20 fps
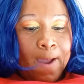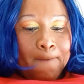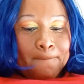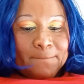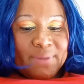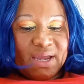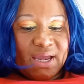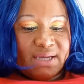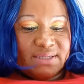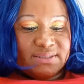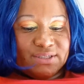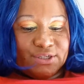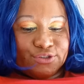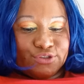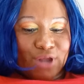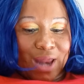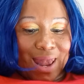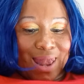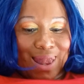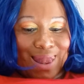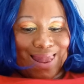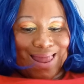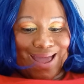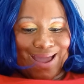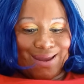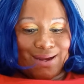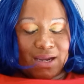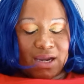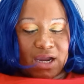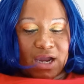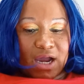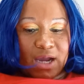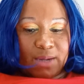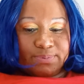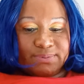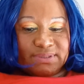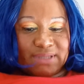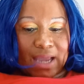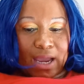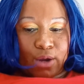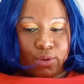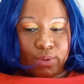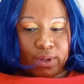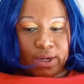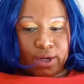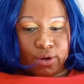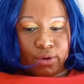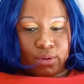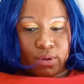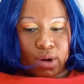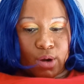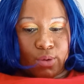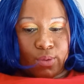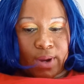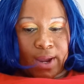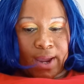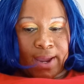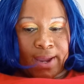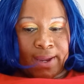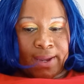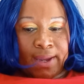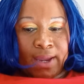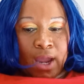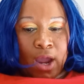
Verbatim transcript: because there's a lot of cups out here, okay?